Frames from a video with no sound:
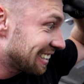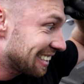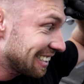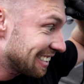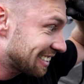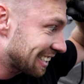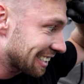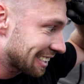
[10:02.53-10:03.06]

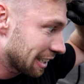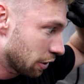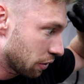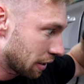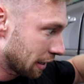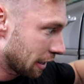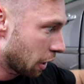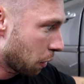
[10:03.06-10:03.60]
These discs are
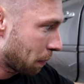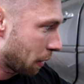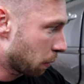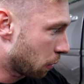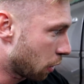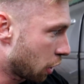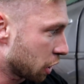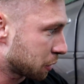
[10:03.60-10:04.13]
looking a little bit
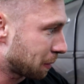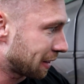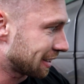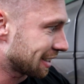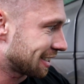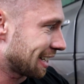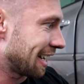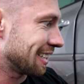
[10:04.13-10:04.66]
worse, but as
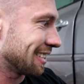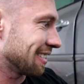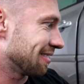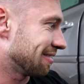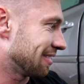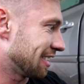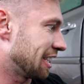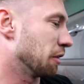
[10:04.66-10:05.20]
I said,
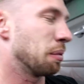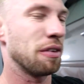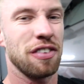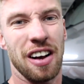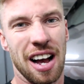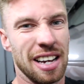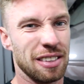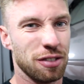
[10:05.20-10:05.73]
they'll be
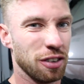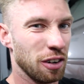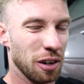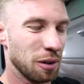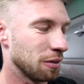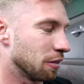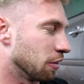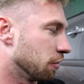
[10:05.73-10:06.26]
fine
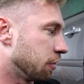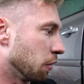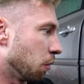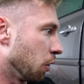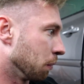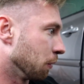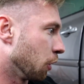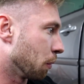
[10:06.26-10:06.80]
for
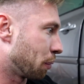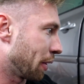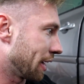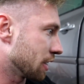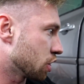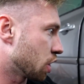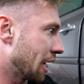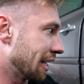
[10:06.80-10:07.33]
one more
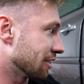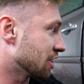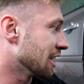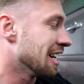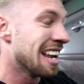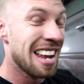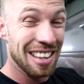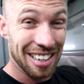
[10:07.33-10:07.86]
brake change.
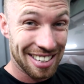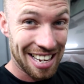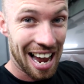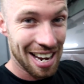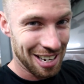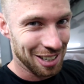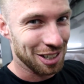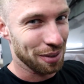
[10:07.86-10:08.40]
The
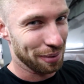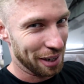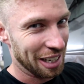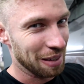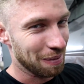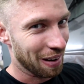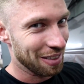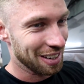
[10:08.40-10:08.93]
tyres are
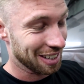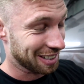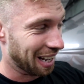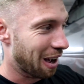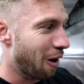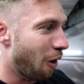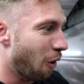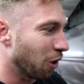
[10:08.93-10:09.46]
really bad in this
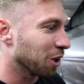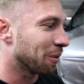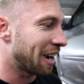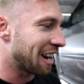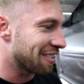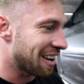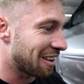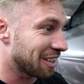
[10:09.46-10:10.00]
car all the
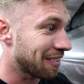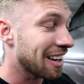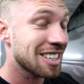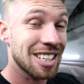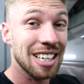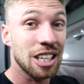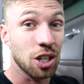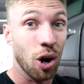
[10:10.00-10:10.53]
way around. I've
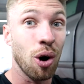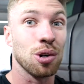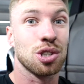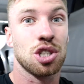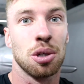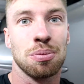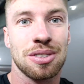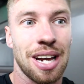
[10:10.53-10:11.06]
actually got
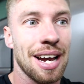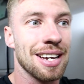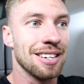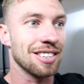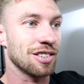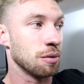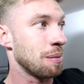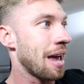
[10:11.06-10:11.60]
some
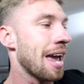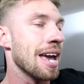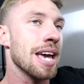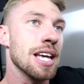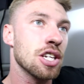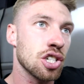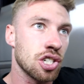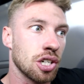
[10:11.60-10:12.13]
tyres from
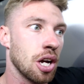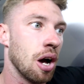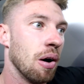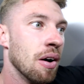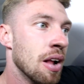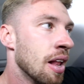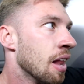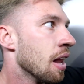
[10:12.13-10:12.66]
ages ago,
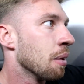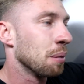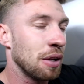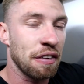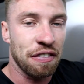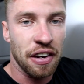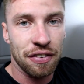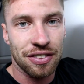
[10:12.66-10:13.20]
but
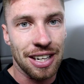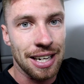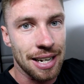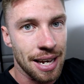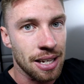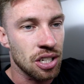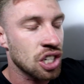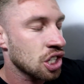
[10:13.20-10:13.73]
they're 15
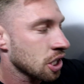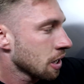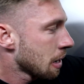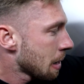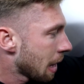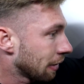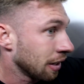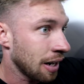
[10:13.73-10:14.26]
inch,
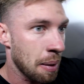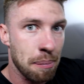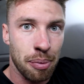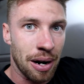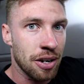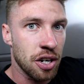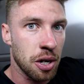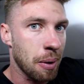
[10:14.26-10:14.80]
and they're like
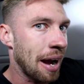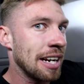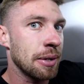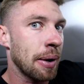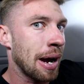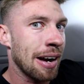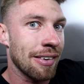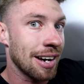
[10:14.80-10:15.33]
brand new
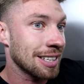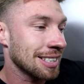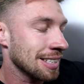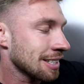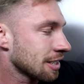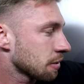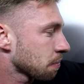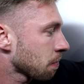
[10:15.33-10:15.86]
88
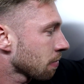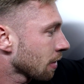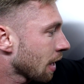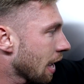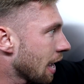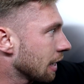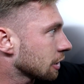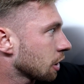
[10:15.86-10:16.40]
RS's.
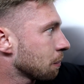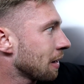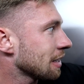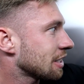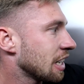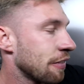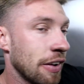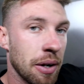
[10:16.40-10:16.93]
So I
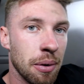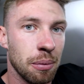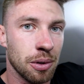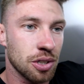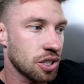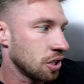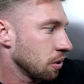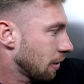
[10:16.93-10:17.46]
might see if anyone
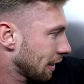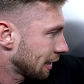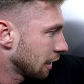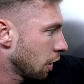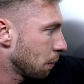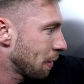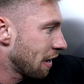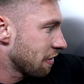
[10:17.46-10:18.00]
wants to do like a
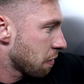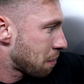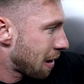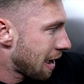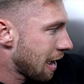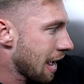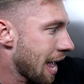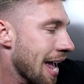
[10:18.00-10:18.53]
little bit of a
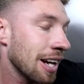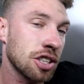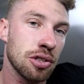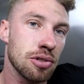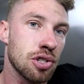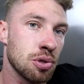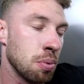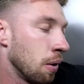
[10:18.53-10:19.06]
part X
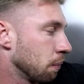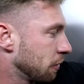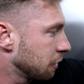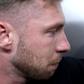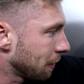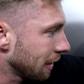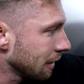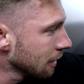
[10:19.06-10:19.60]
or a swap
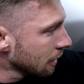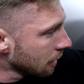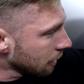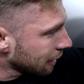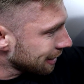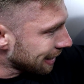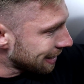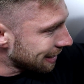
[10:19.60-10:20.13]
with me,
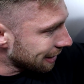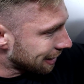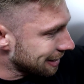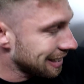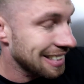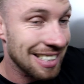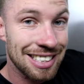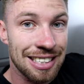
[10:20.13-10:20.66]

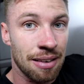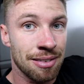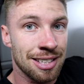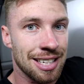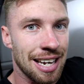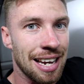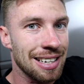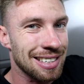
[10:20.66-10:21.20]
because these are
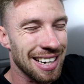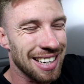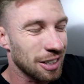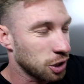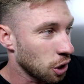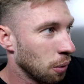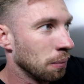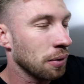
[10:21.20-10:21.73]
17s, and I
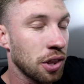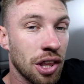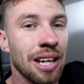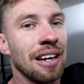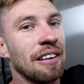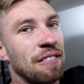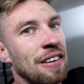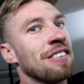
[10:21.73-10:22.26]
don't
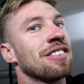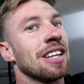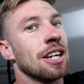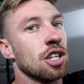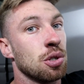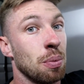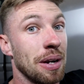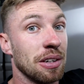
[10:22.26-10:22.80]
think 15
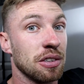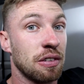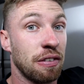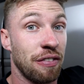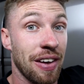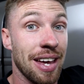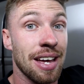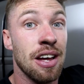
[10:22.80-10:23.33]
inch wheels
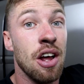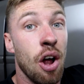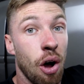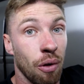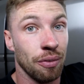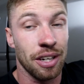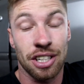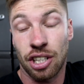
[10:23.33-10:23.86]
fit
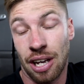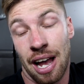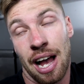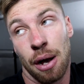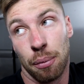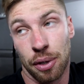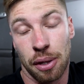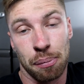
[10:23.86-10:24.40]
on this
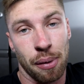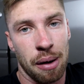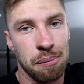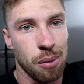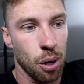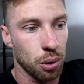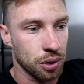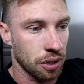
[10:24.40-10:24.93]
car with the
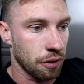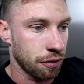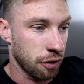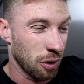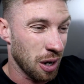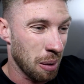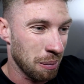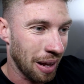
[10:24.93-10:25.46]
Brembos on the
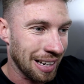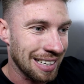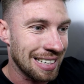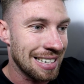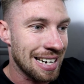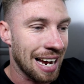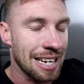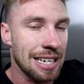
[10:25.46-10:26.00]
front. I'm like
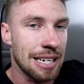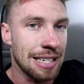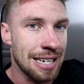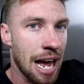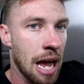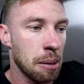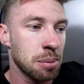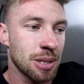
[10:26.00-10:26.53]

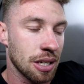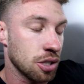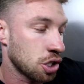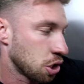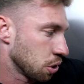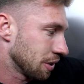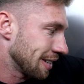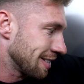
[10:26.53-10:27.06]
99%
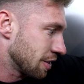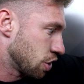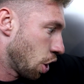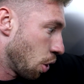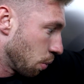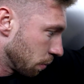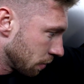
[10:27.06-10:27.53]
sure they don't.